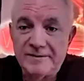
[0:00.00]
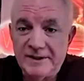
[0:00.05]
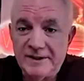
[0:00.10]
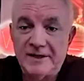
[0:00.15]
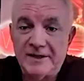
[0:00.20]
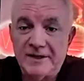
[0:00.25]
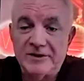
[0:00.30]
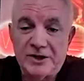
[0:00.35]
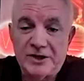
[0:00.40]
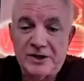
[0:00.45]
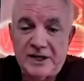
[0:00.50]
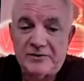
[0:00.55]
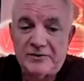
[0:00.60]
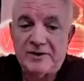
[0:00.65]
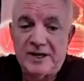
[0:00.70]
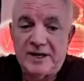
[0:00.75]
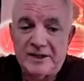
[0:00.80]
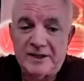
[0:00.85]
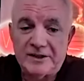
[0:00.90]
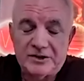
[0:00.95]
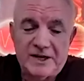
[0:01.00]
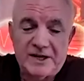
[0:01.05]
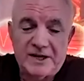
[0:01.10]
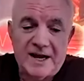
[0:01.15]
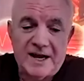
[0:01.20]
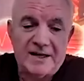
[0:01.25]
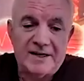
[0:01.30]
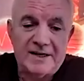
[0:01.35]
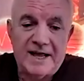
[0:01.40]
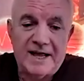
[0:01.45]
Yeah, Jets
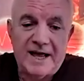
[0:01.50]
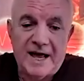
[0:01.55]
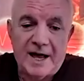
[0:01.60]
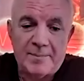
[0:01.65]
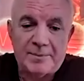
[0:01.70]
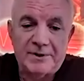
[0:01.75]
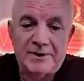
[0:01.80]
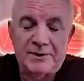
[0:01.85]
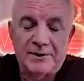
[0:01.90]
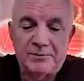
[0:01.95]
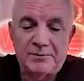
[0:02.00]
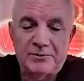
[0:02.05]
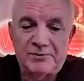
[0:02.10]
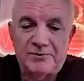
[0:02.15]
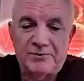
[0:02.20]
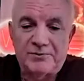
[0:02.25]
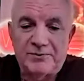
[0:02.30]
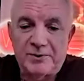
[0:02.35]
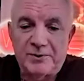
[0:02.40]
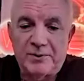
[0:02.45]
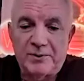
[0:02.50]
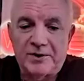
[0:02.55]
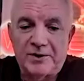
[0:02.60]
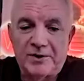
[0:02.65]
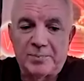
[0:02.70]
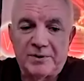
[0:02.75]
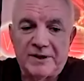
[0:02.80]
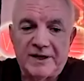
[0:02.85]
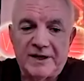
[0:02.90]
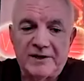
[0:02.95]
touchdown. It happened. There was a few
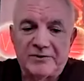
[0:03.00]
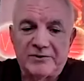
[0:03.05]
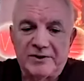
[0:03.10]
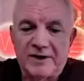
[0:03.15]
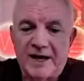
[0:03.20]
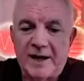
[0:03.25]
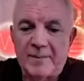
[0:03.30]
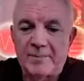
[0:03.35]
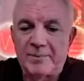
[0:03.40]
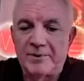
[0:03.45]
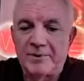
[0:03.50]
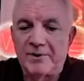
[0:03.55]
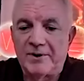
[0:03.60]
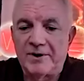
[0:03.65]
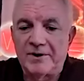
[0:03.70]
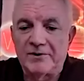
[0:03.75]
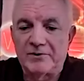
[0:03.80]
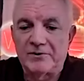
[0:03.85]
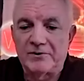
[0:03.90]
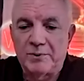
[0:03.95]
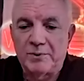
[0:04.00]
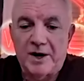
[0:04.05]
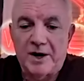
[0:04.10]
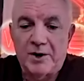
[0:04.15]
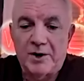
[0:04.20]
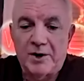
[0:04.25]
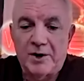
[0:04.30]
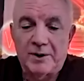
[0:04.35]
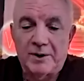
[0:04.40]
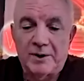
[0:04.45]
other plays that happened on as
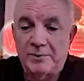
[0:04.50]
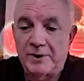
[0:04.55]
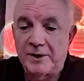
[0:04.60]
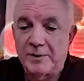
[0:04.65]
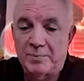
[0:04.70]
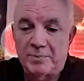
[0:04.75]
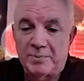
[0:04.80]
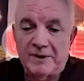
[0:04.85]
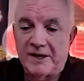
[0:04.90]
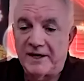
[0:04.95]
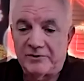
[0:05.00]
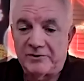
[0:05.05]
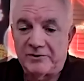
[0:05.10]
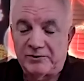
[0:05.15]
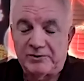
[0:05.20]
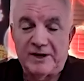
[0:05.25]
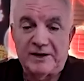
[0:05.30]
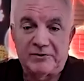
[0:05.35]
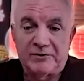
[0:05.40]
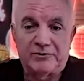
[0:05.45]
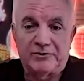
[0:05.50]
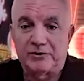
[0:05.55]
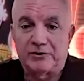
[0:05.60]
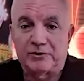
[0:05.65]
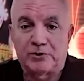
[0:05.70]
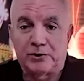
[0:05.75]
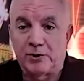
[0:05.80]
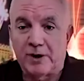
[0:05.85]
well where replay assist just